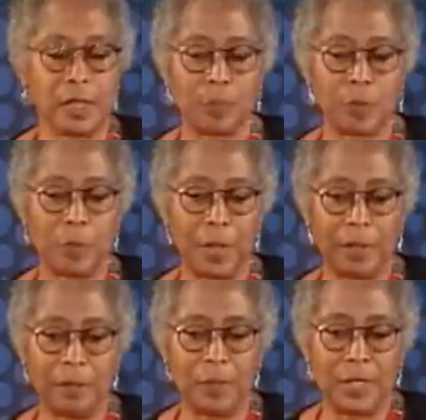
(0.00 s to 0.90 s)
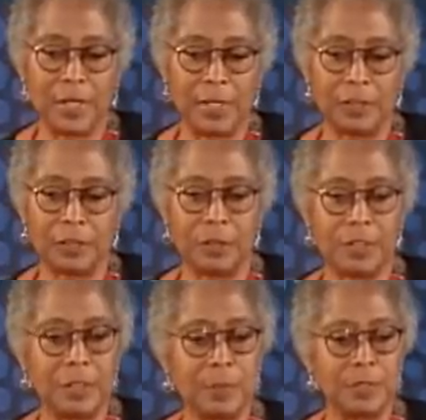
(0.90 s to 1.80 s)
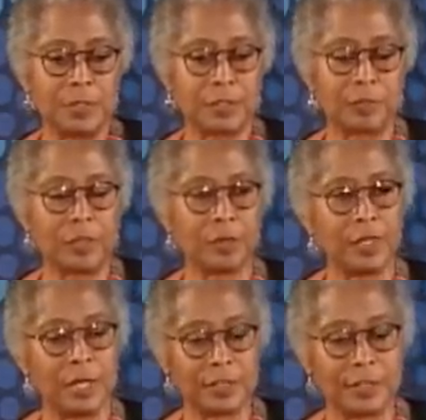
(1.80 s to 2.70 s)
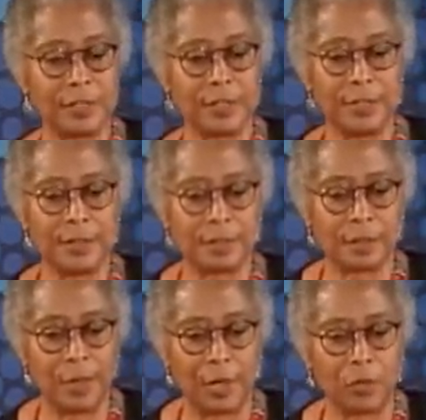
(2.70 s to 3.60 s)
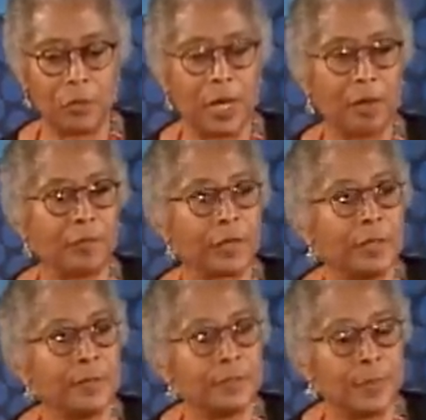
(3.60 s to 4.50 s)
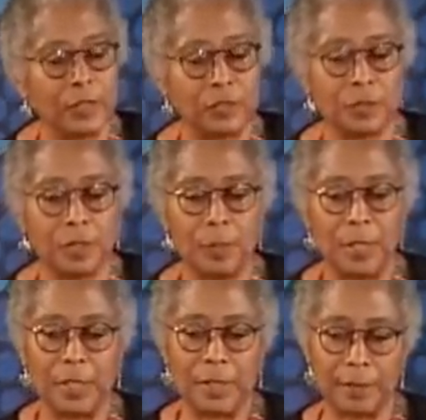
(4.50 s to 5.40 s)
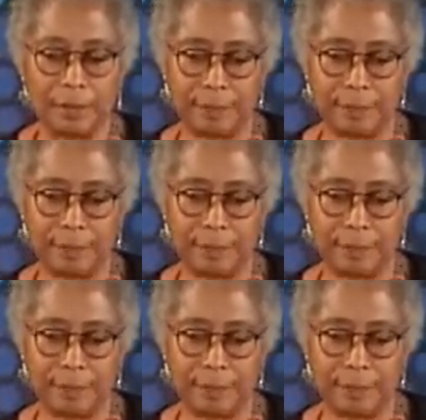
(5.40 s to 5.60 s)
It propelled me into the deepest of curiosities about who Africans might truly be.